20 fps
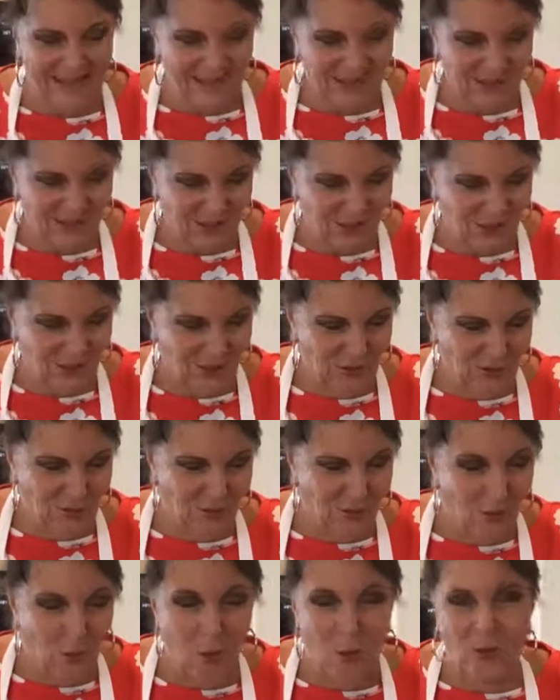As
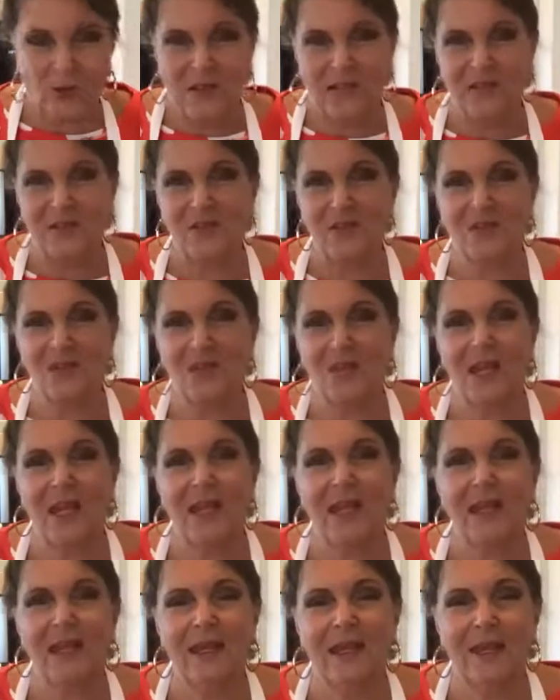you all can
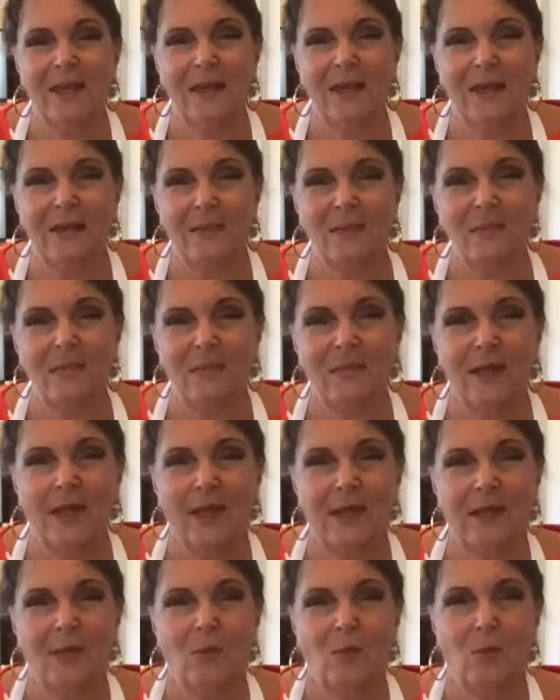see,
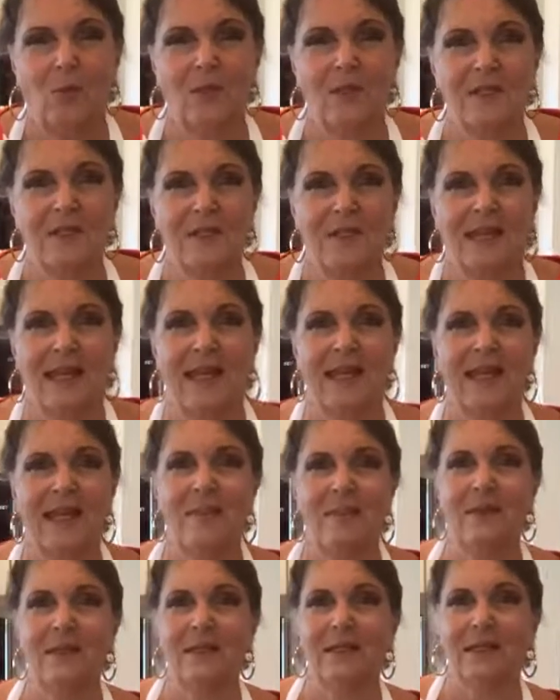once again,
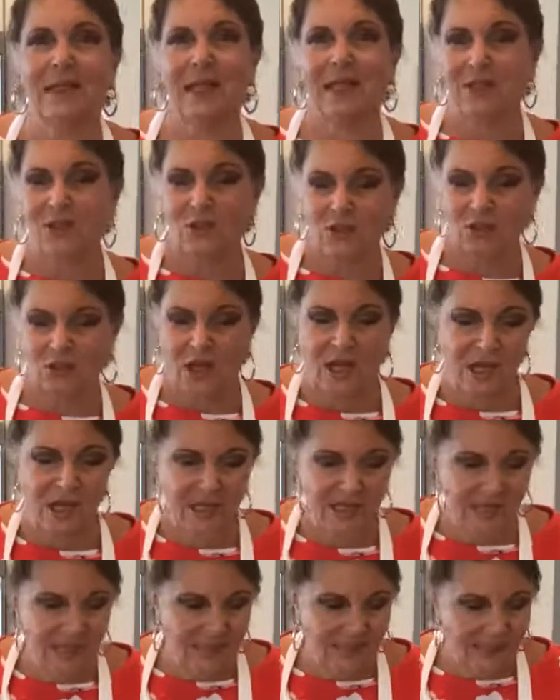I'm in the
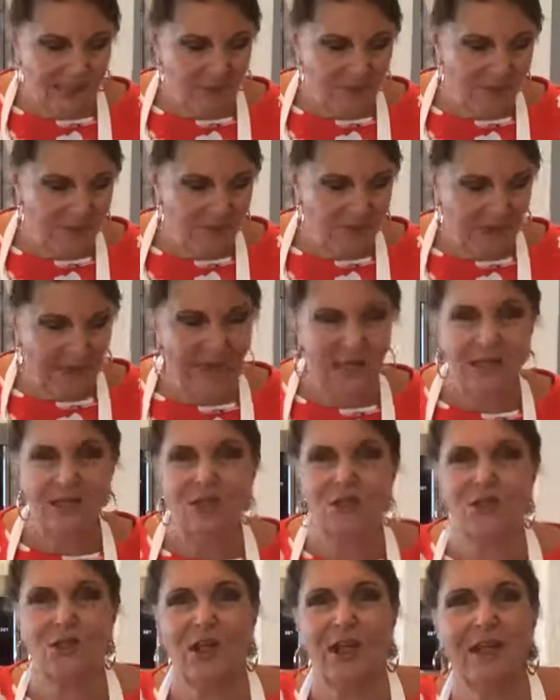kitchen. I'm in my
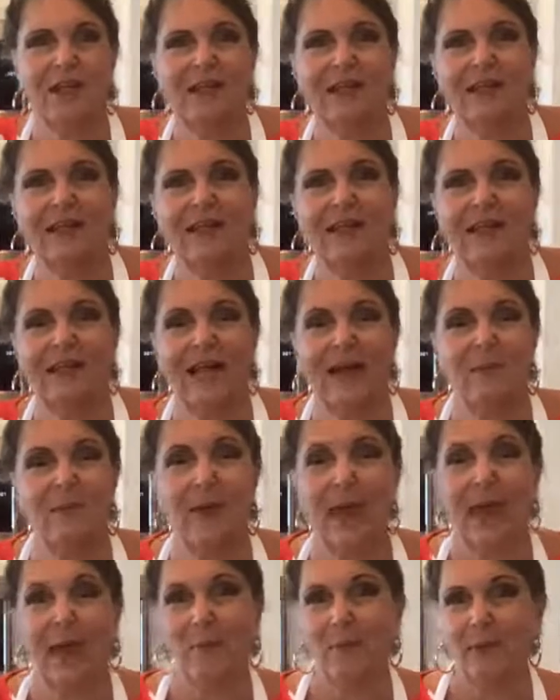kitchen and
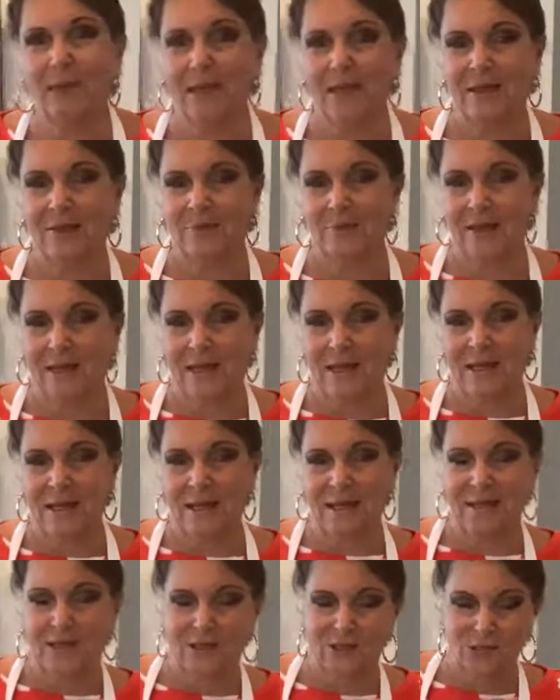I'm happy in
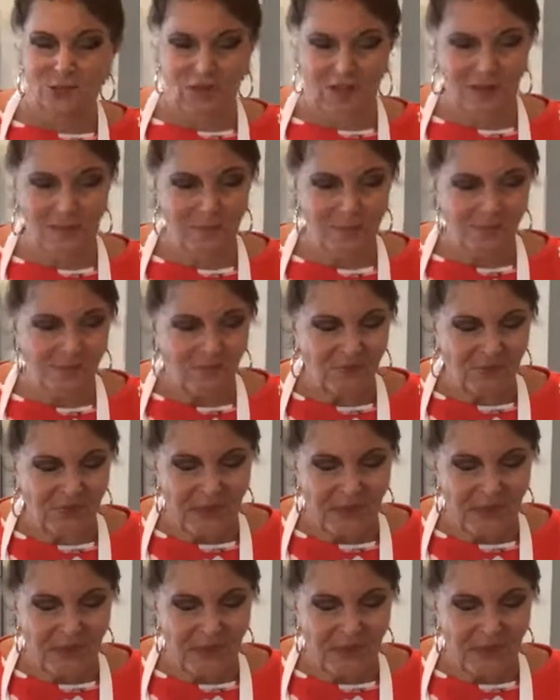my kitchen.